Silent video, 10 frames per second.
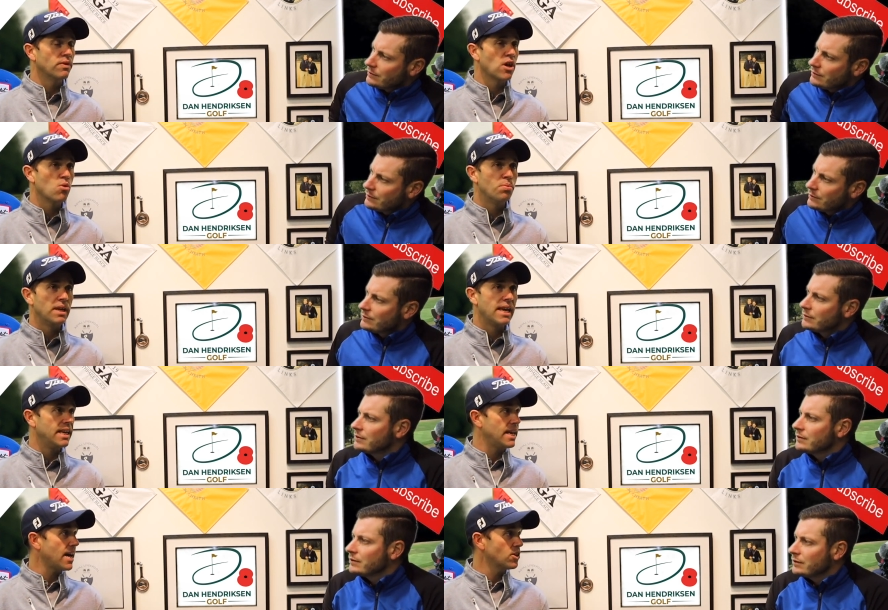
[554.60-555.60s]
Speaker 1: for the Open.
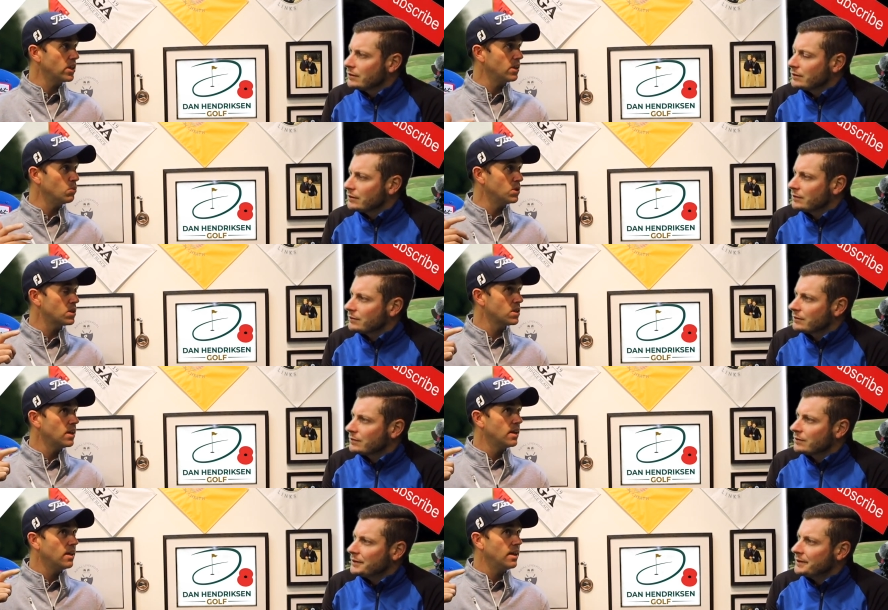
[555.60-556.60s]
He actually
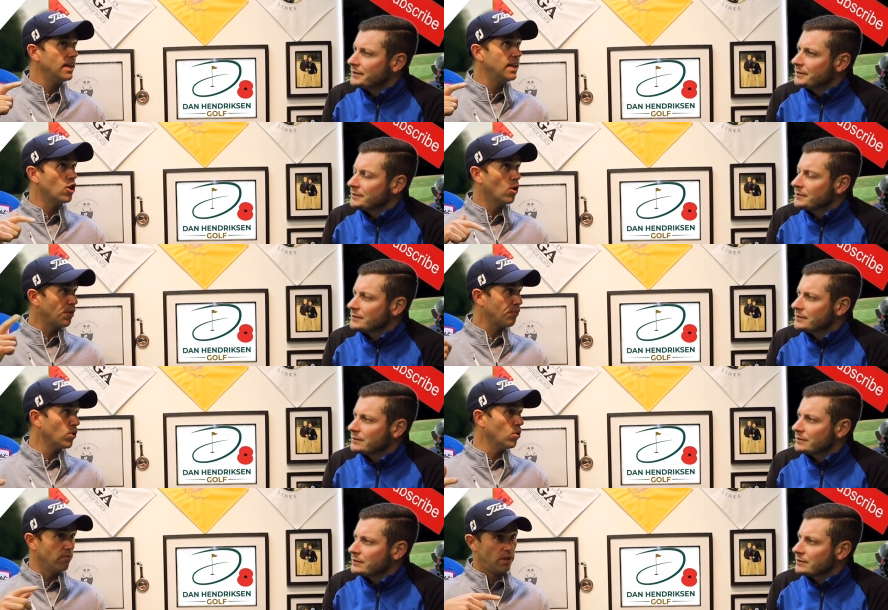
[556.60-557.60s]
he got
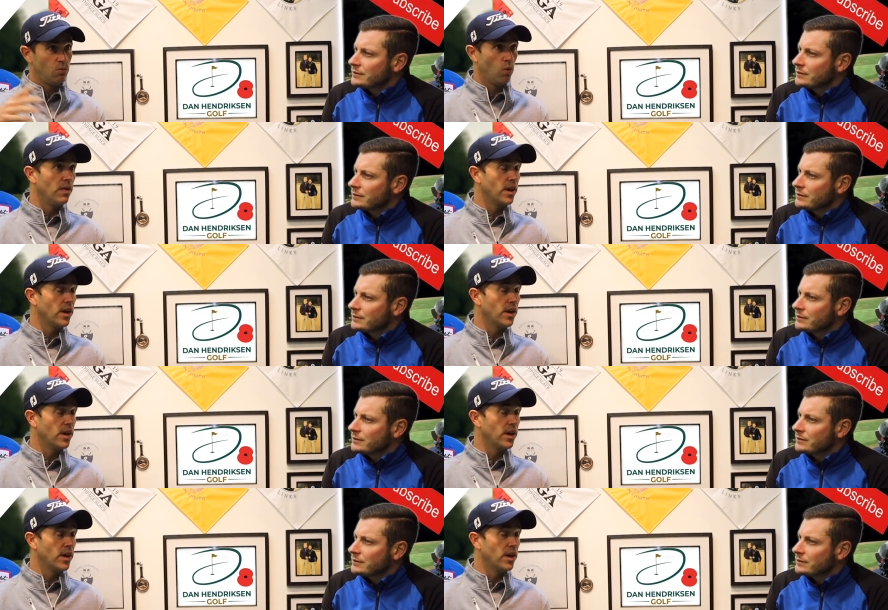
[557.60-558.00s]
through. Obviously, won